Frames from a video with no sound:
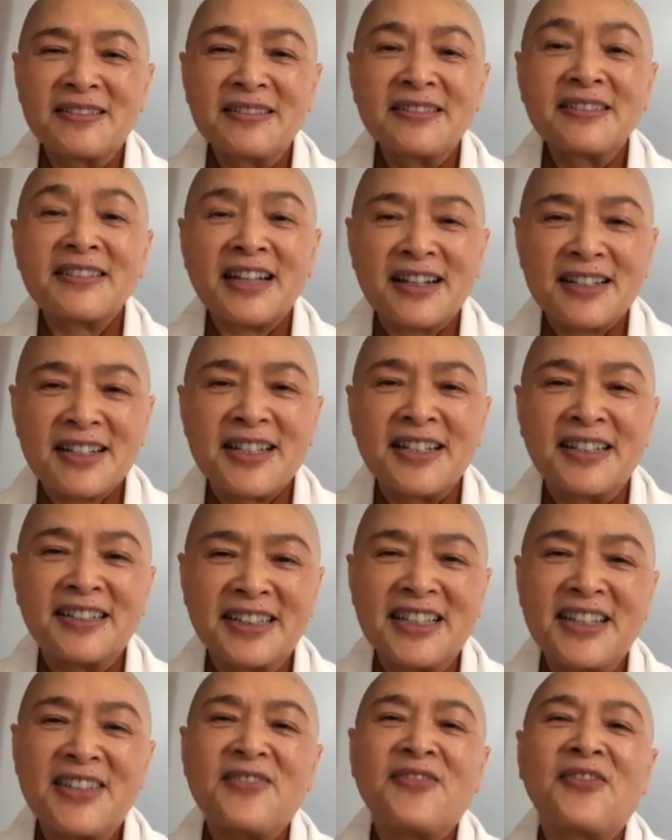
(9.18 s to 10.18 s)
Dr.
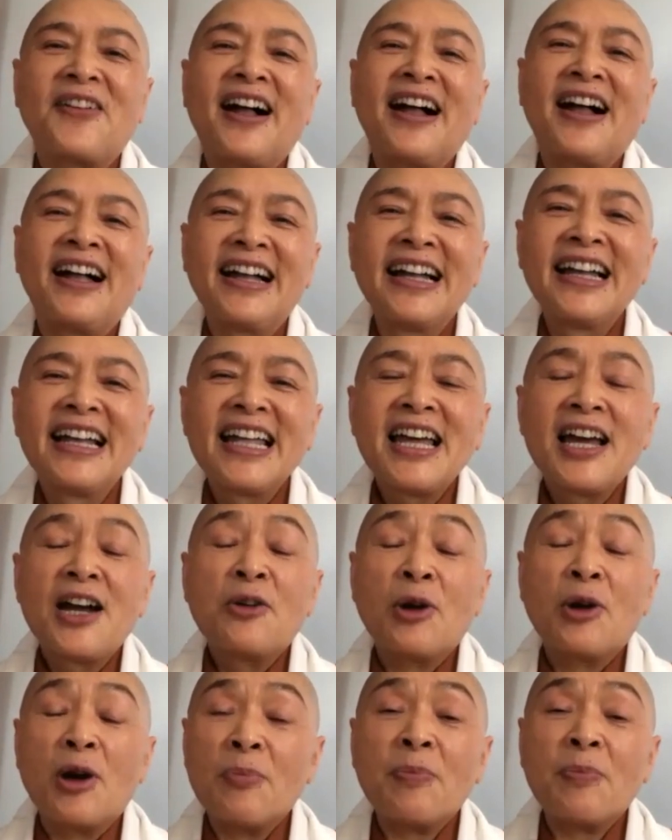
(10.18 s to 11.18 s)
Yifa.
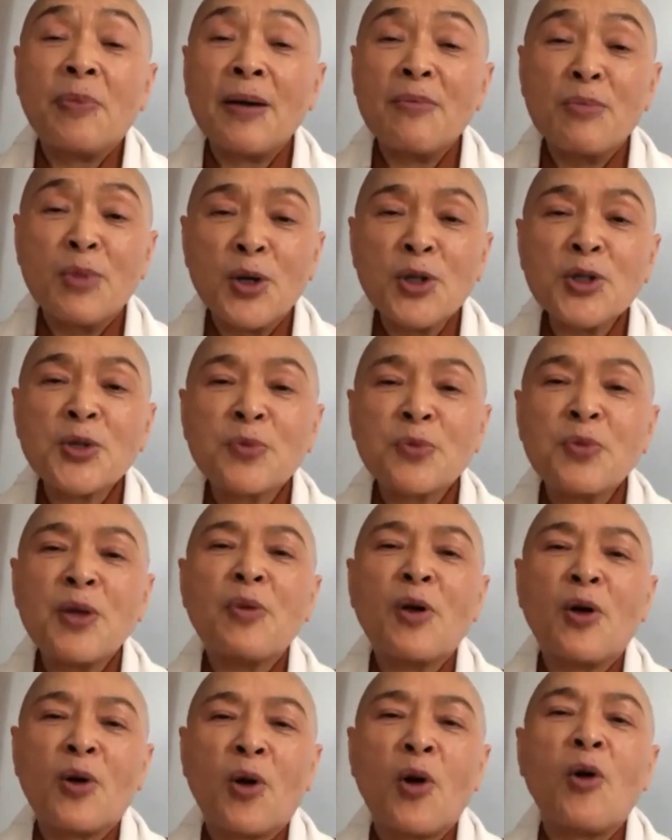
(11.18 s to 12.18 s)
Well, but most
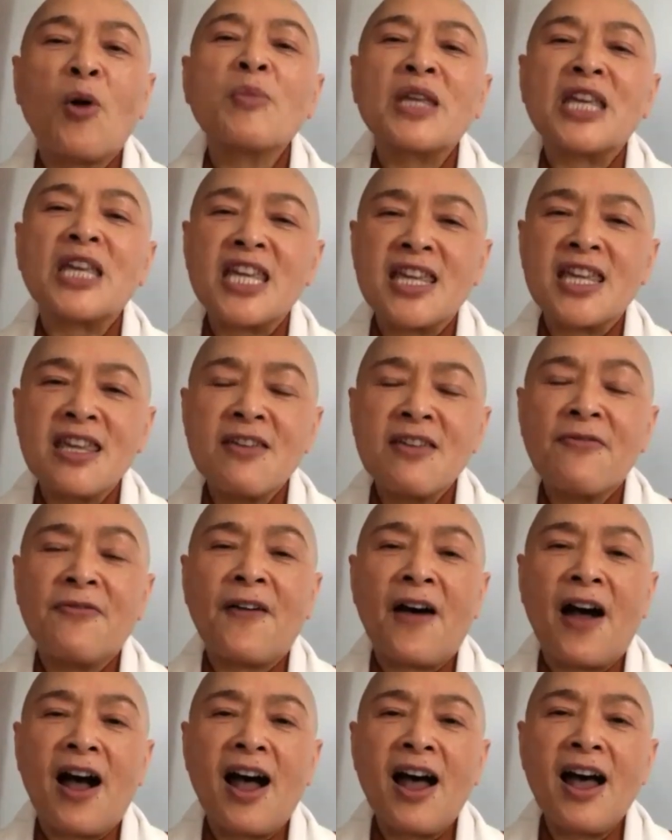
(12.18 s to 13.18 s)
people call me
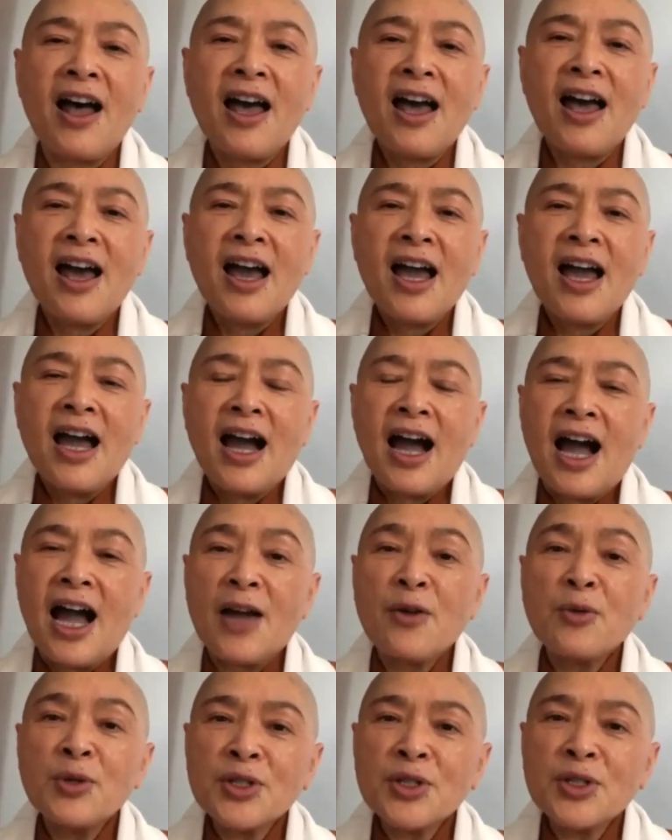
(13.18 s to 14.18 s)
Yifa. I
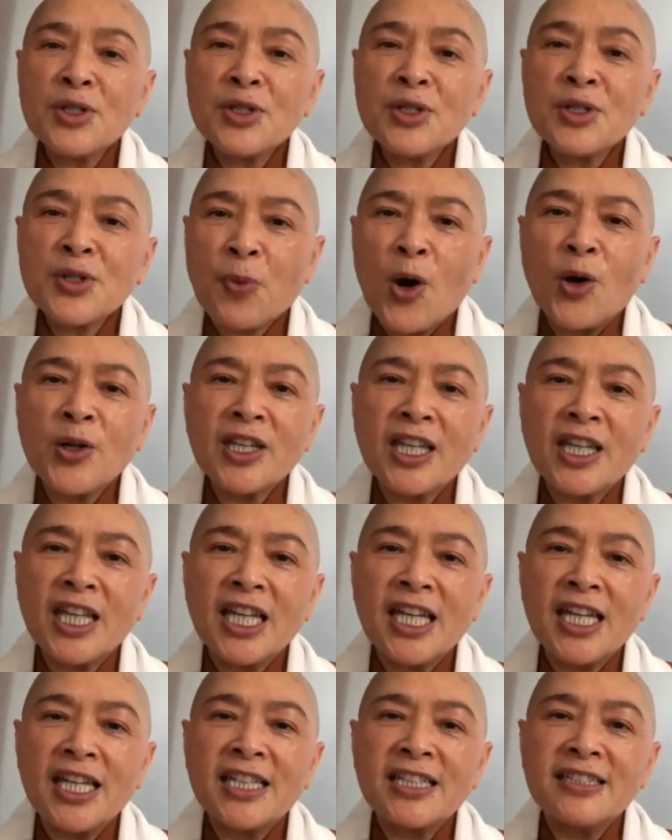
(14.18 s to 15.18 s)
was born
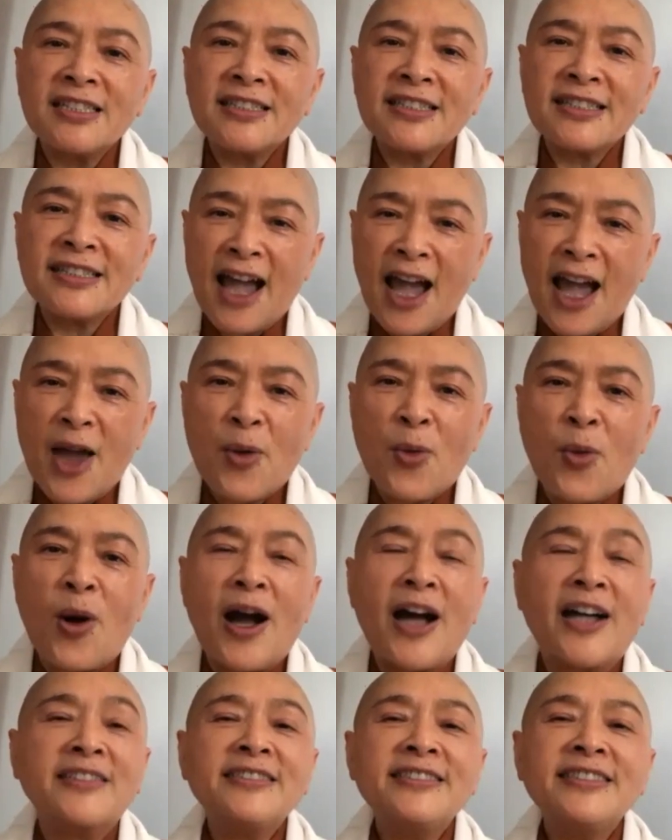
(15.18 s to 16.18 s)
in
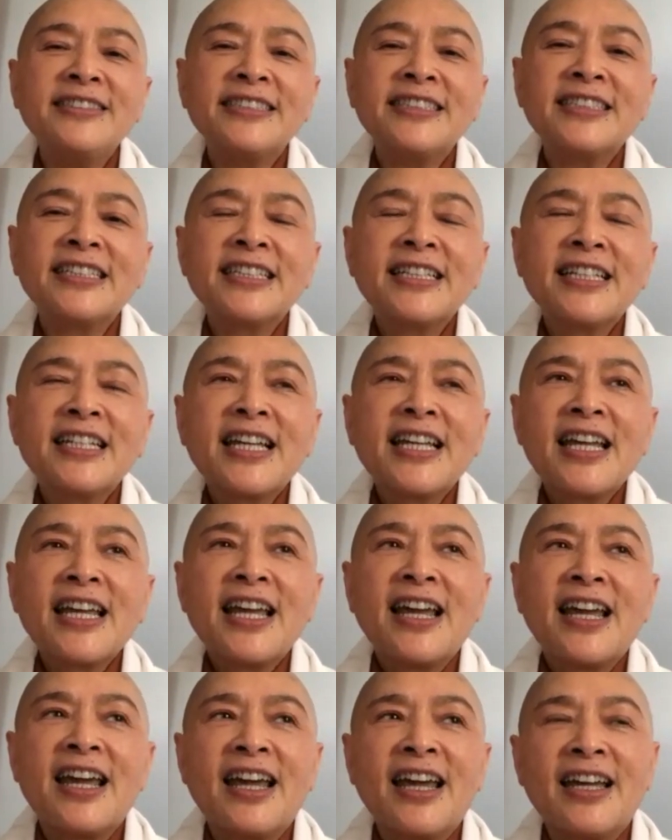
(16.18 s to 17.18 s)
Taiwan
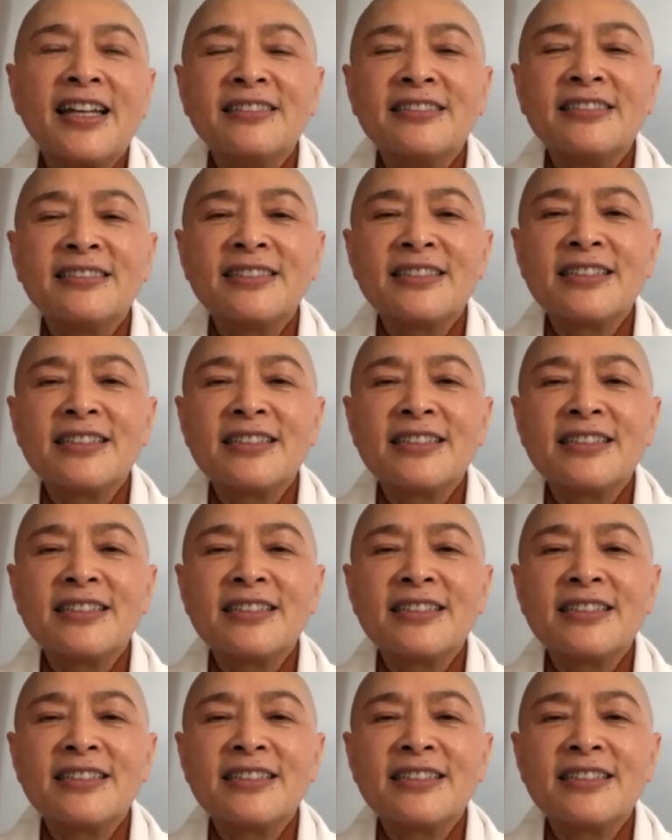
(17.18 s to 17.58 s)
and